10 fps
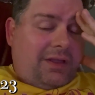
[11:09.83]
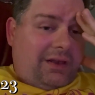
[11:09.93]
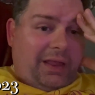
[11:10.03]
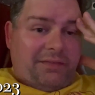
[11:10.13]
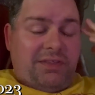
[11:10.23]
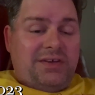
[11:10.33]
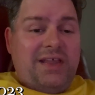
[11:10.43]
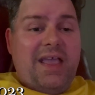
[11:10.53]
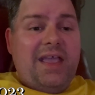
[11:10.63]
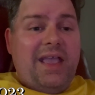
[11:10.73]
like the
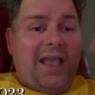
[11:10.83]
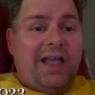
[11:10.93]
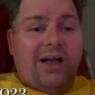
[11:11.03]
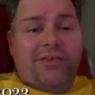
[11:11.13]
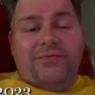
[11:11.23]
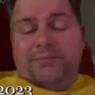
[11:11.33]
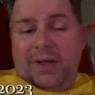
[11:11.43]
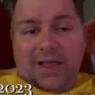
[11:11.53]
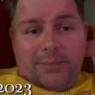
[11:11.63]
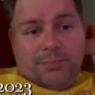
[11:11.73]
day of
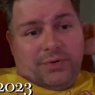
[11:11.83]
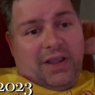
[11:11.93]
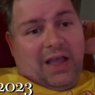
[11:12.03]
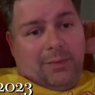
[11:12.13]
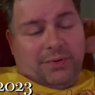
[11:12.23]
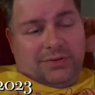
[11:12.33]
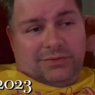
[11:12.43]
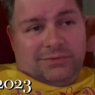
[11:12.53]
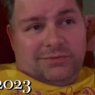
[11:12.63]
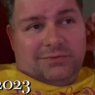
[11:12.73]
my pre-op,
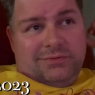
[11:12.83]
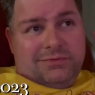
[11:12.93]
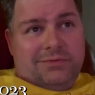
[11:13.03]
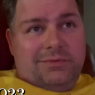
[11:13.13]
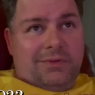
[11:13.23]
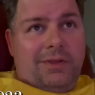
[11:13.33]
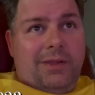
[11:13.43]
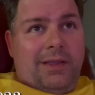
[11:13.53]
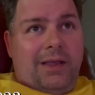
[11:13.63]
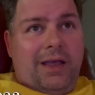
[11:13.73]

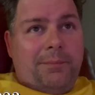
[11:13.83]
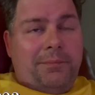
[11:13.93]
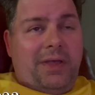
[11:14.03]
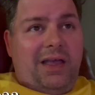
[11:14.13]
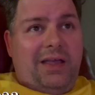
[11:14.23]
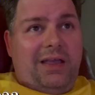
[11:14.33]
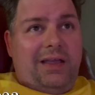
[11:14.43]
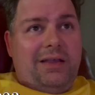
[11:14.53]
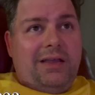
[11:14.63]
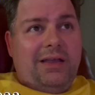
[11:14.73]

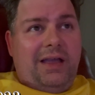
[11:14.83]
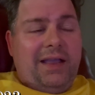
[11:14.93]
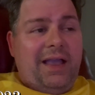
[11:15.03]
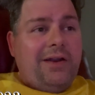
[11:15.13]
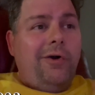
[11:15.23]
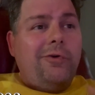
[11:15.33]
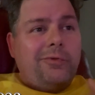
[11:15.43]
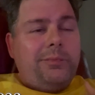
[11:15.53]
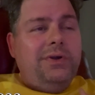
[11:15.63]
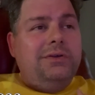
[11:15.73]
I got
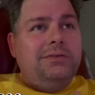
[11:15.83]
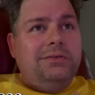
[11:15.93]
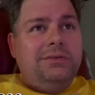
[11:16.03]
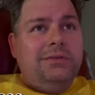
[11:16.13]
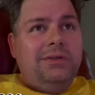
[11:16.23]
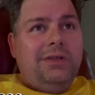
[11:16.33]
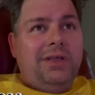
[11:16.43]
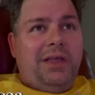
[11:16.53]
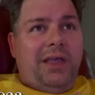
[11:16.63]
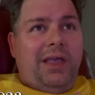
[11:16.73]
home
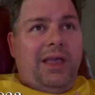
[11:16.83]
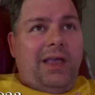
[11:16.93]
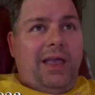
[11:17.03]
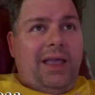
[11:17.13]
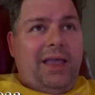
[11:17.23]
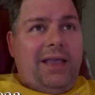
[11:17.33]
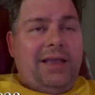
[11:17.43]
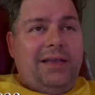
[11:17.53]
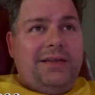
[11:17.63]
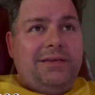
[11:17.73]

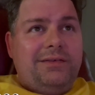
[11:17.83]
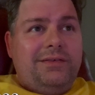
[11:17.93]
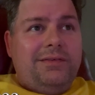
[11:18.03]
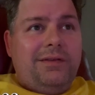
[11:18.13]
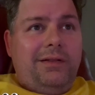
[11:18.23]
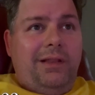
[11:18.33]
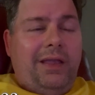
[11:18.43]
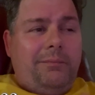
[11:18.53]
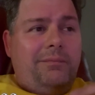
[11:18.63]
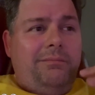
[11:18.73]
and
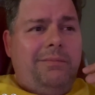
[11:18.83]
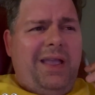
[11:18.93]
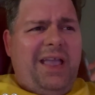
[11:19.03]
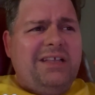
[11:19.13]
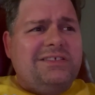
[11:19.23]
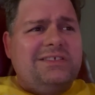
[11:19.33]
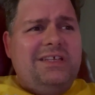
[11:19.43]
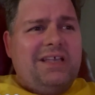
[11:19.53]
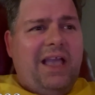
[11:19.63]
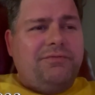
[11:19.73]
like my
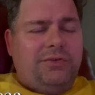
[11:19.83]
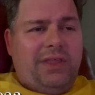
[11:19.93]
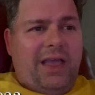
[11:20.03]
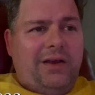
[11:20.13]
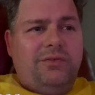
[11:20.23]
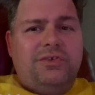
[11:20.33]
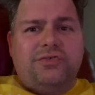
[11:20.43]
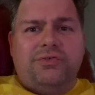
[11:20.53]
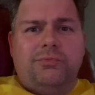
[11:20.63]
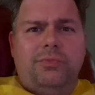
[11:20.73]
AC after that
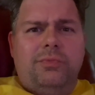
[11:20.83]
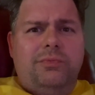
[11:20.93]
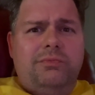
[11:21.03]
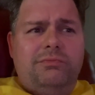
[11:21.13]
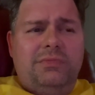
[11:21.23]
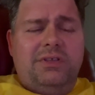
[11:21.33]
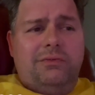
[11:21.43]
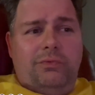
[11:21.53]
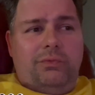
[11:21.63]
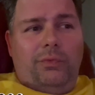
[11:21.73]
just
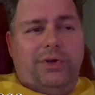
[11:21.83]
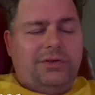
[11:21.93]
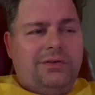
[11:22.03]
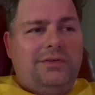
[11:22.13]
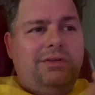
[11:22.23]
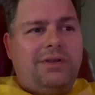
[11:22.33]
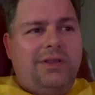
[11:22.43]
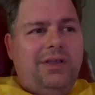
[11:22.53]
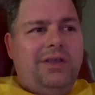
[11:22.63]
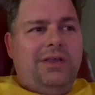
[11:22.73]
wouldn't
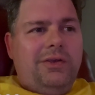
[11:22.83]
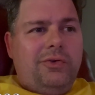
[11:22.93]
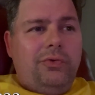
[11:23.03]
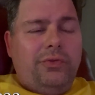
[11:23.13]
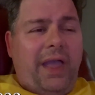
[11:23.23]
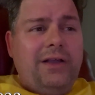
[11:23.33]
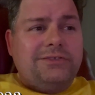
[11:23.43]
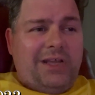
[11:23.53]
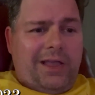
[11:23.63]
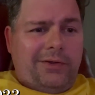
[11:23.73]
cool the house
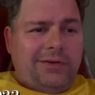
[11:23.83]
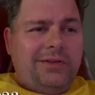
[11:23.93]
down.